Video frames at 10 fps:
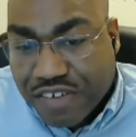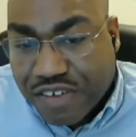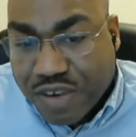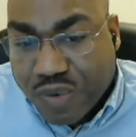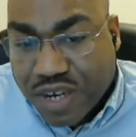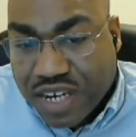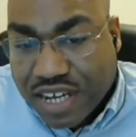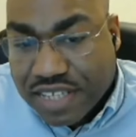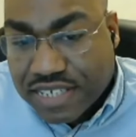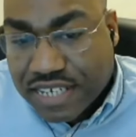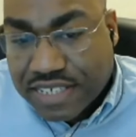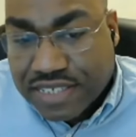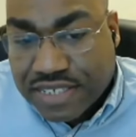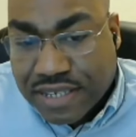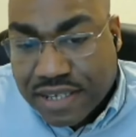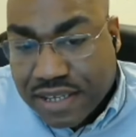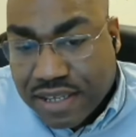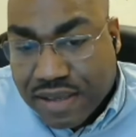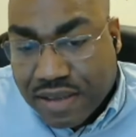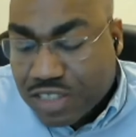in one context,
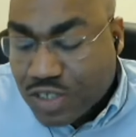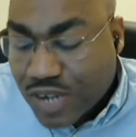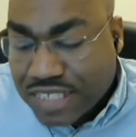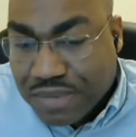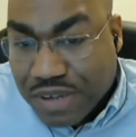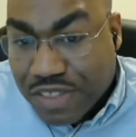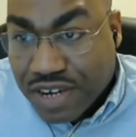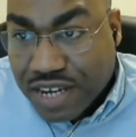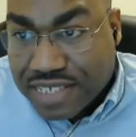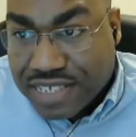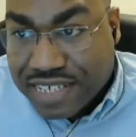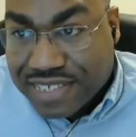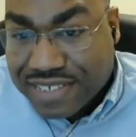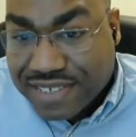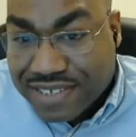try some other contexts.